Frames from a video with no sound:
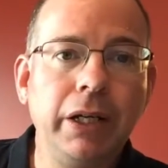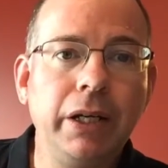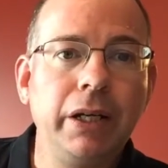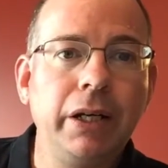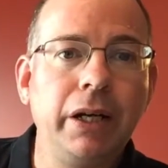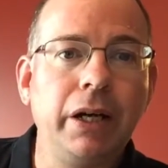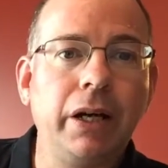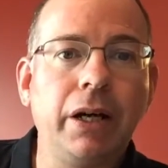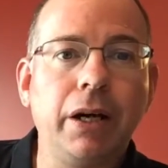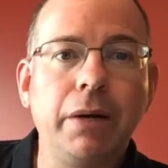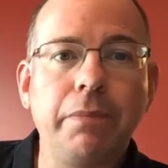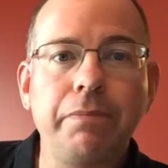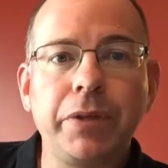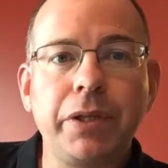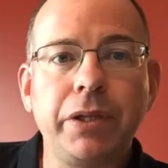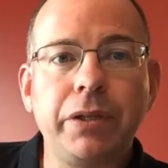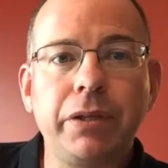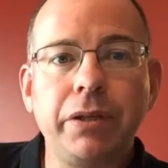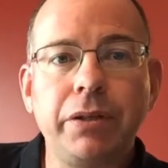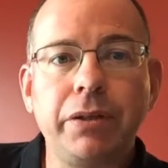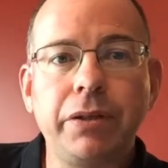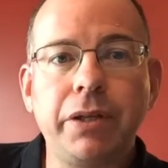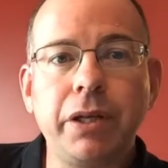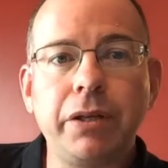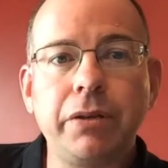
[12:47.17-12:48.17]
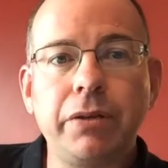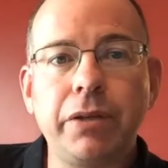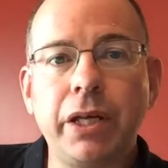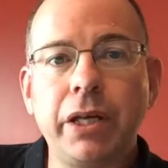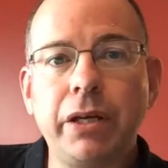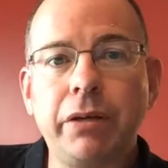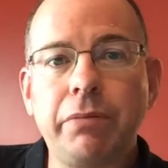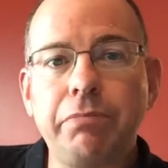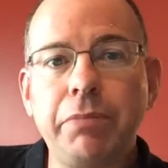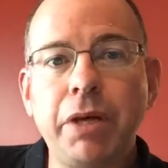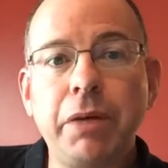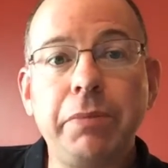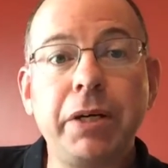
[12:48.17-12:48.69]

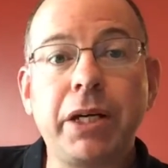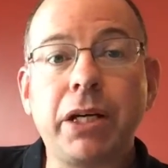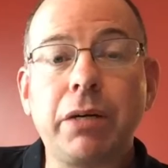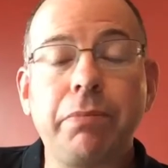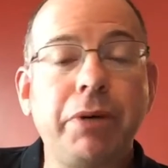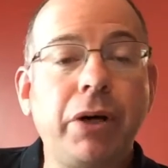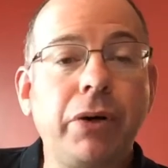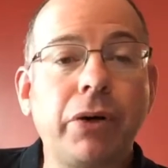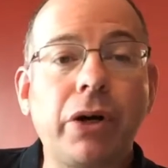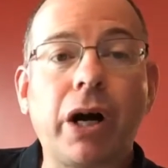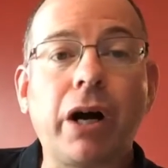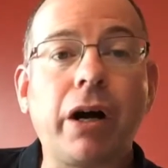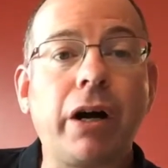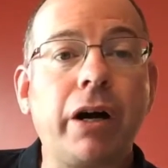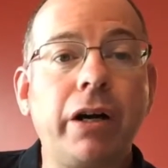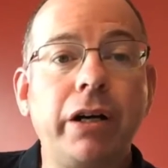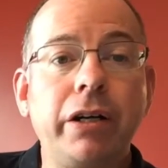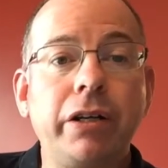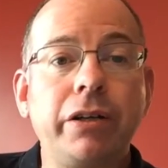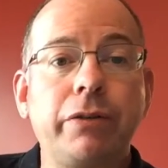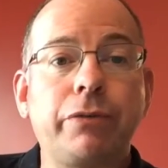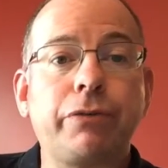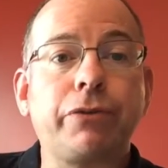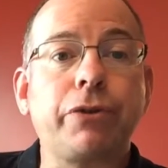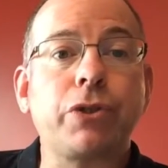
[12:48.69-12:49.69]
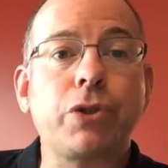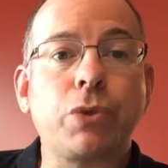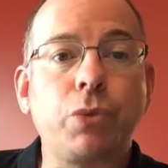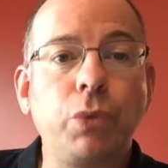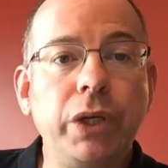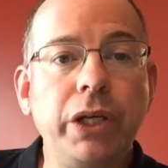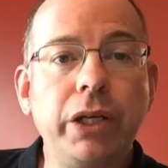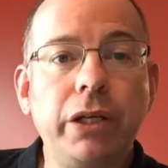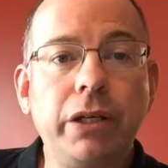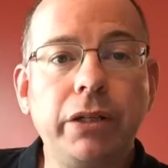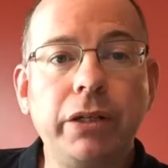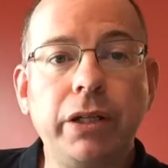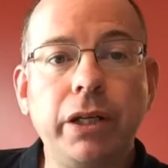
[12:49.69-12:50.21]
they maybe come out hard in the first
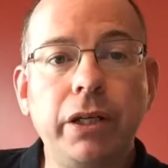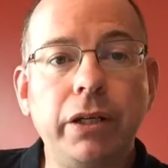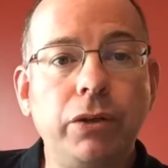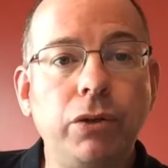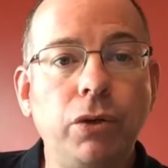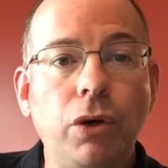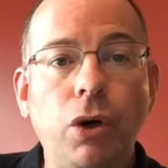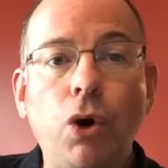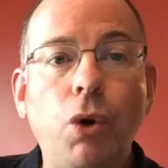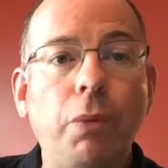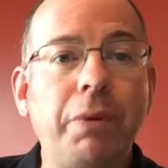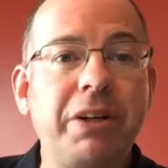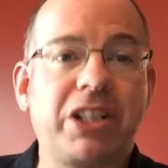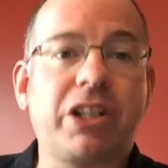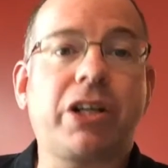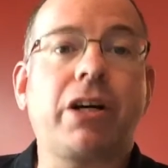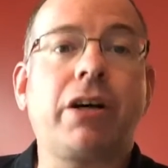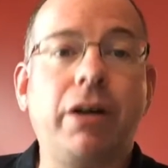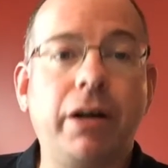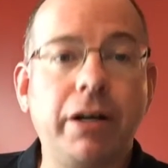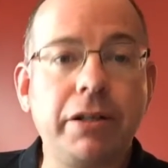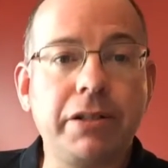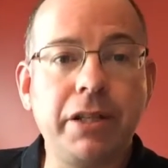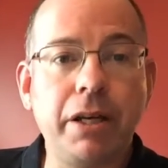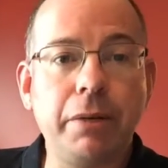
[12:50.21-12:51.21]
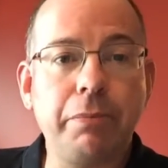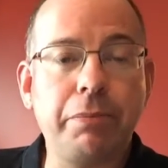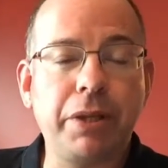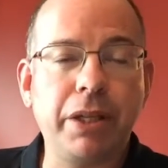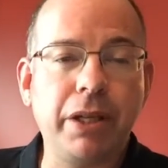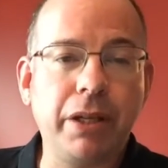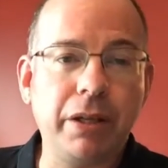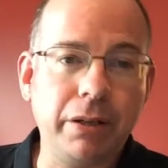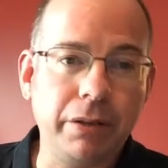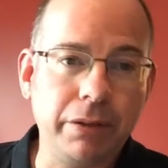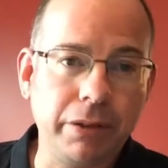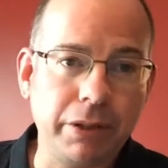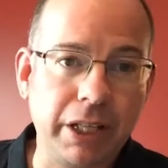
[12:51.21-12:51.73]
week and they do a whole bunch of content, but
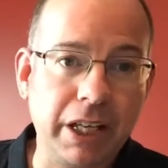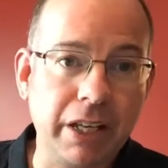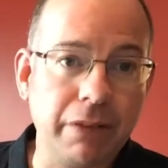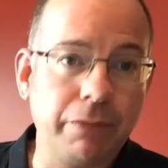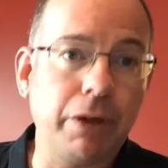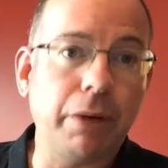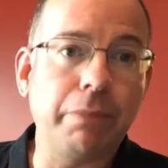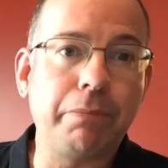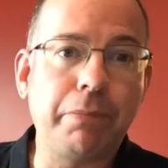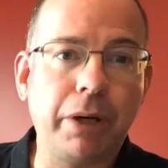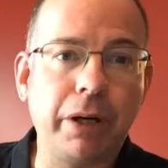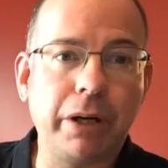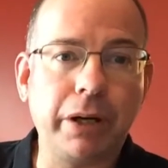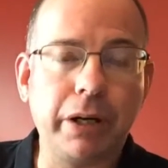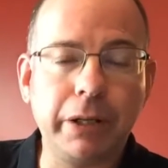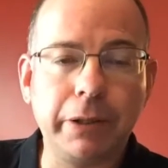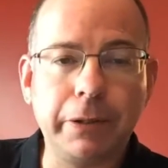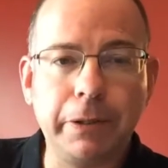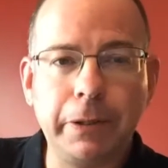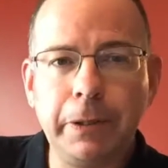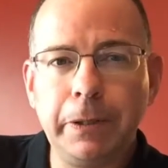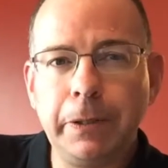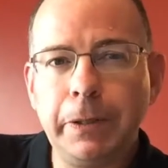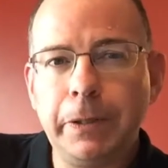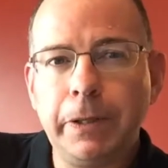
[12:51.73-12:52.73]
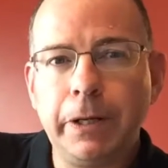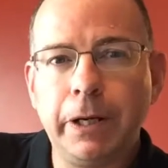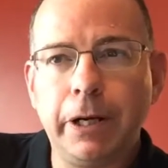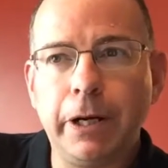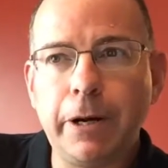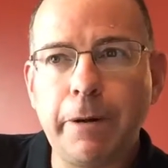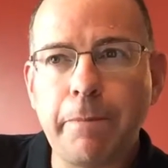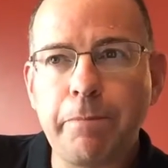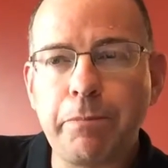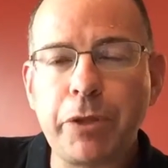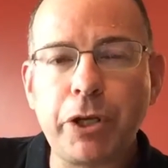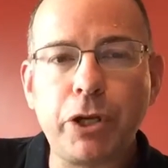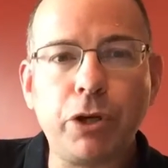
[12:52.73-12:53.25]
then give up on it.
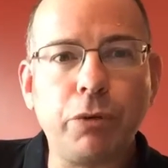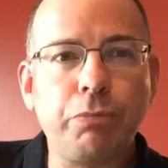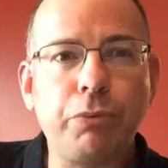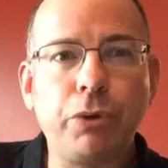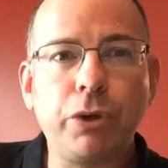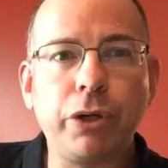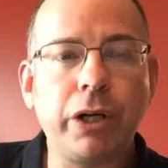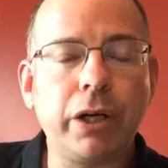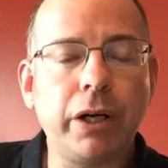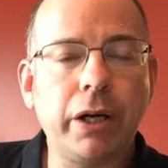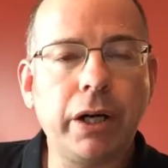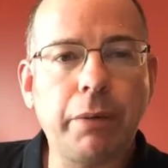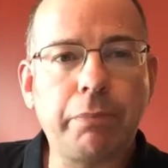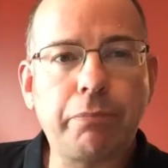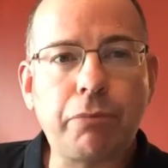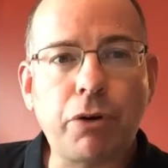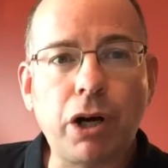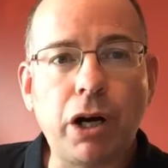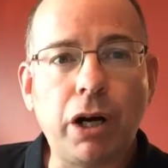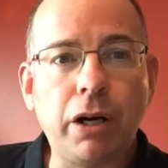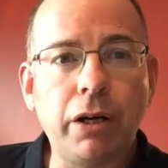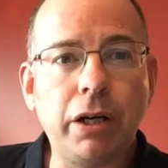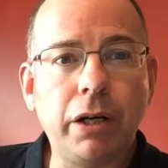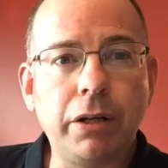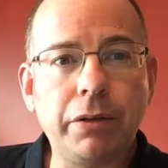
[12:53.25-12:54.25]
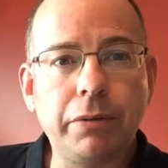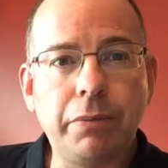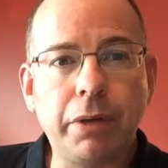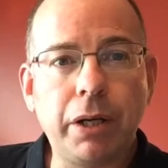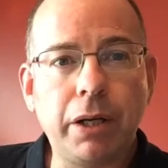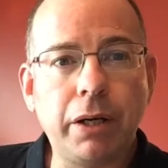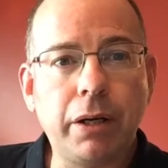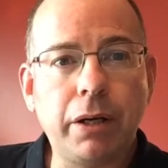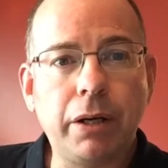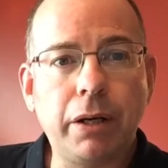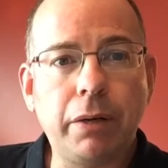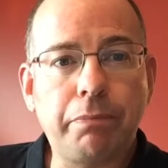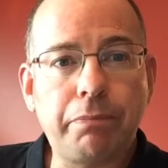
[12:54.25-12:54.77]
They don't put a
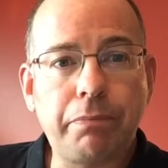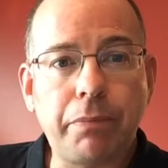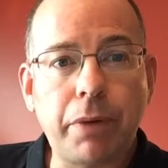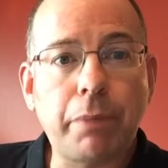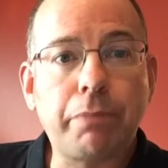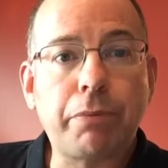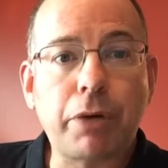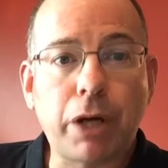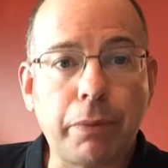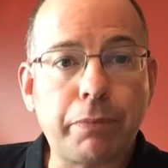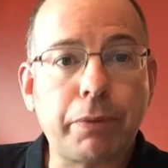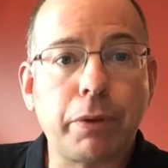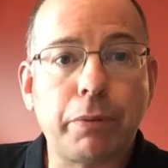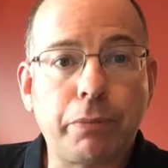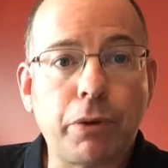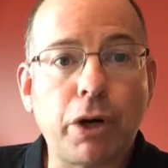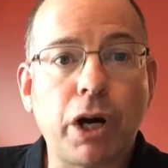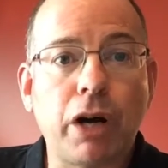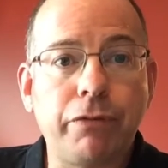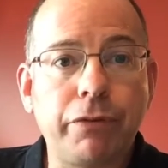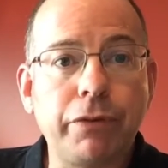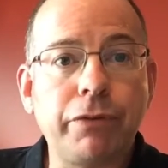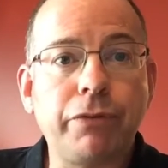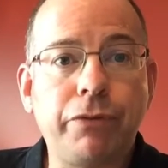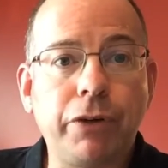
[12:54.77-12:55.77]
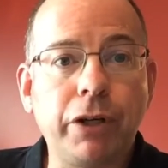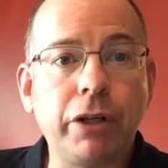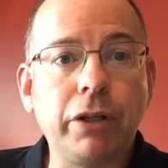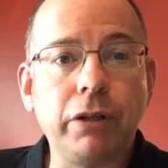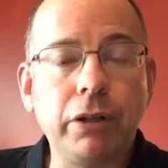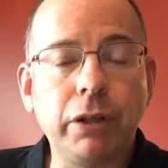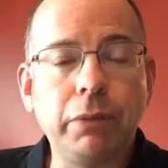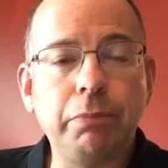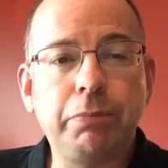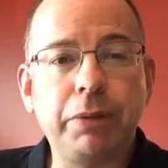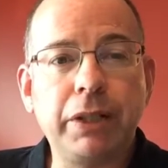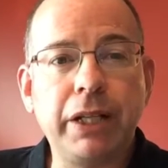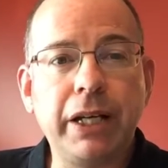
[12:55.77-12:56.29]
proper profit funnel
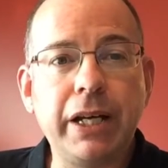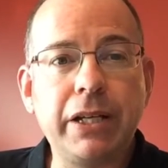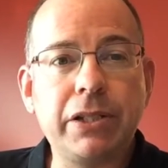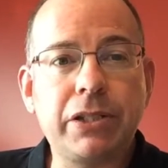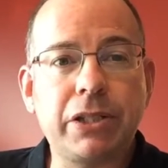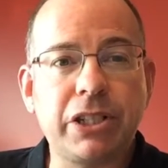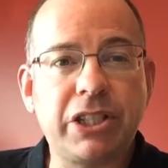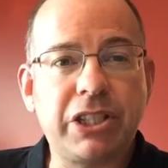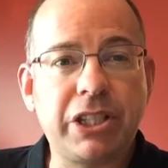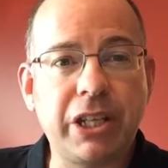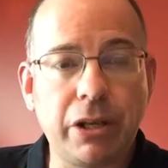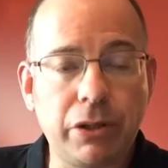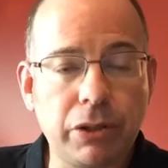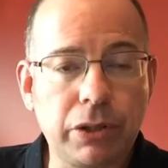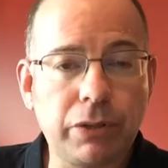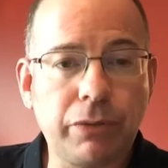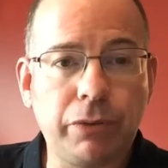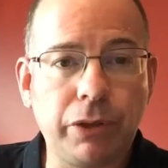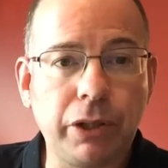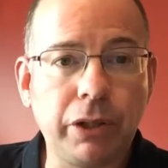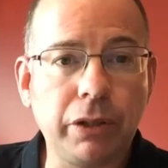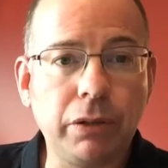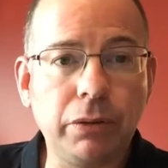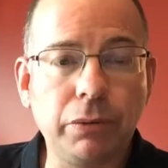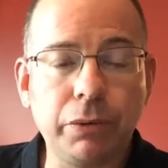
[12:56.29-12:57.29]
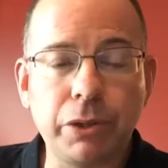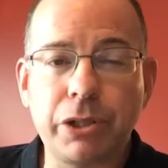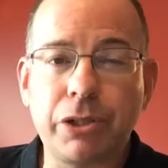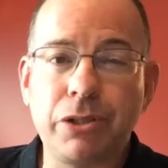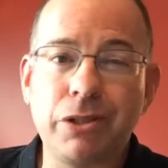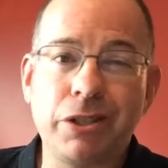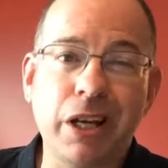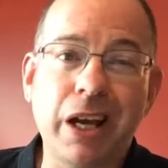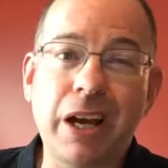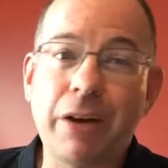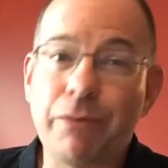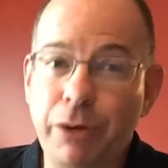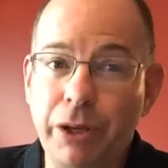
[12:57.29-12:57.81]
in place, a sales funnel, which is
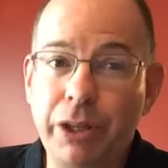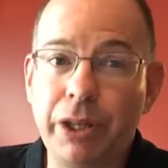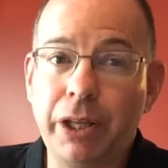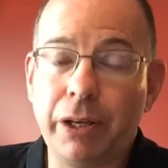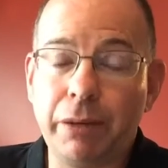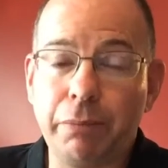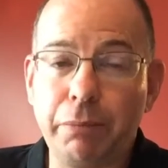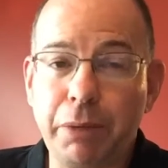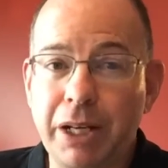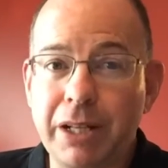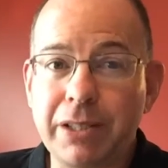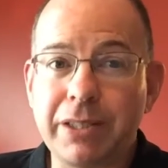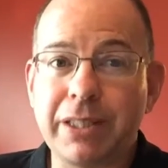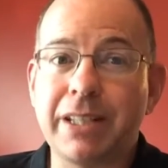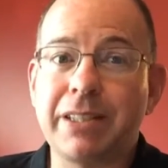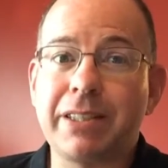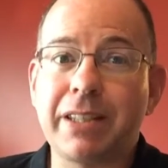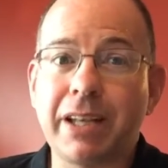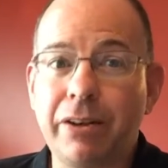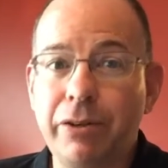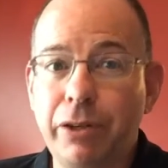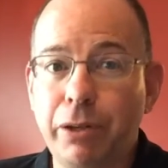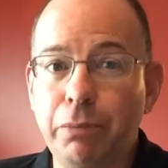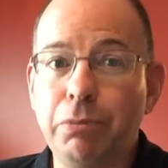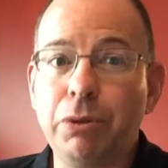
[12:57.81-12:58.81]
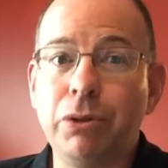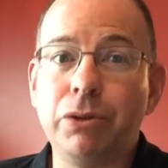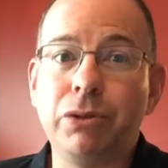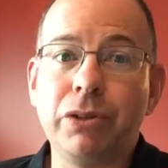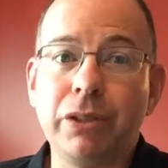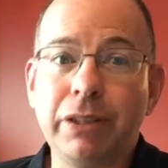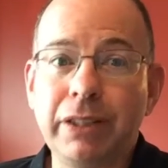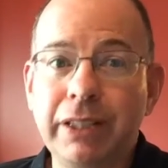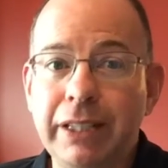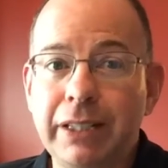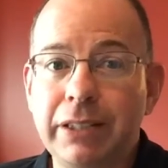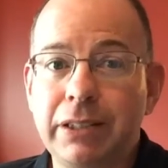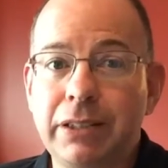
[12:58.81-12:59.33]
everything, because that's how you build your
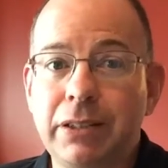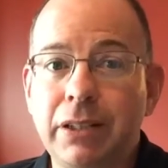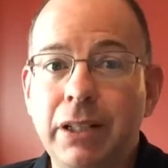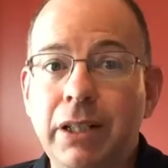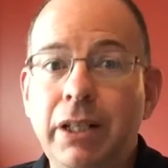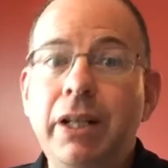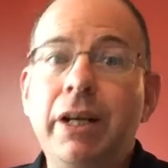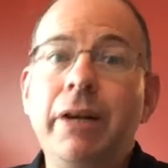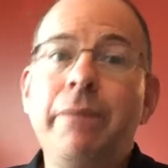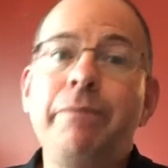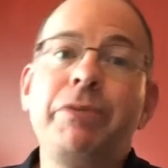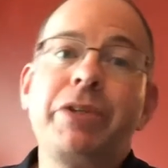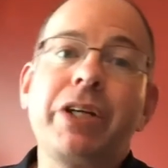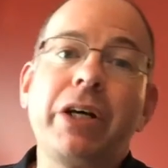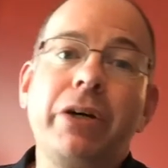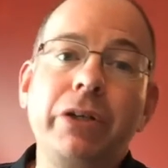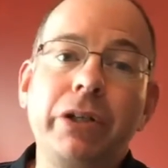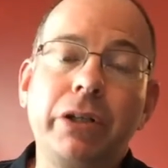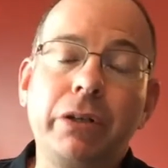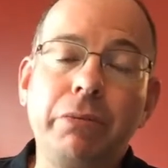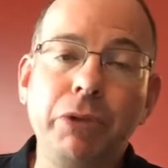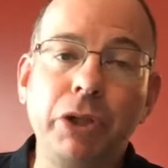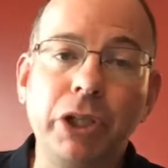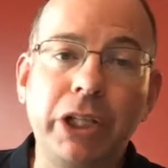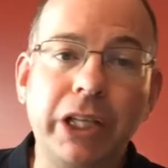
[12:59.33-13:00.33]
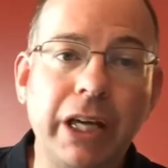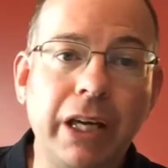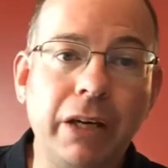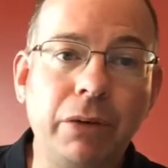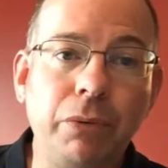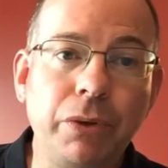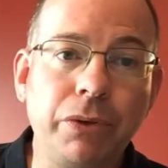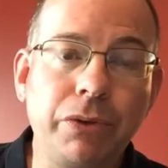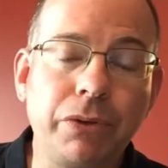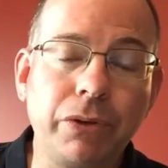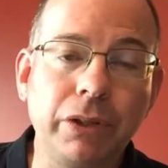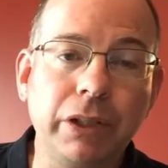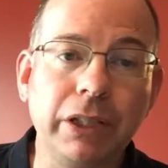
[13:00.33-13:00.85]
list. It's how you communicate
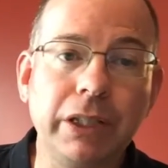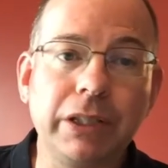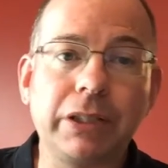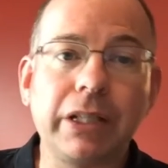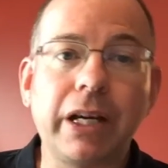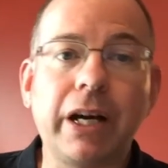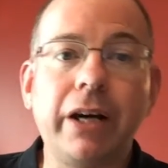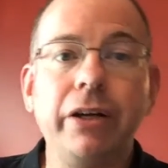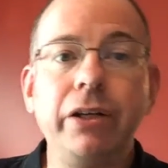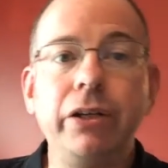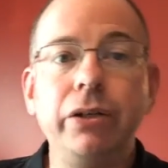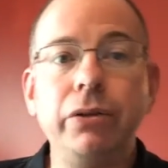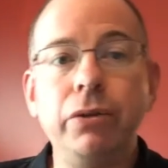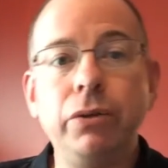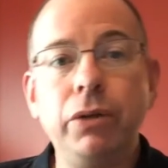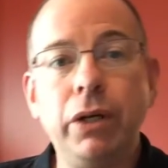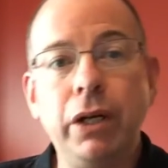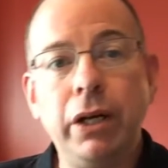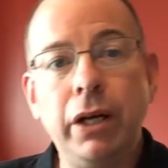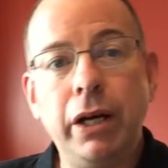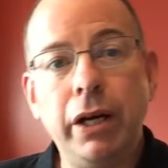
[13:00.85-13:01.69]
with your list, how you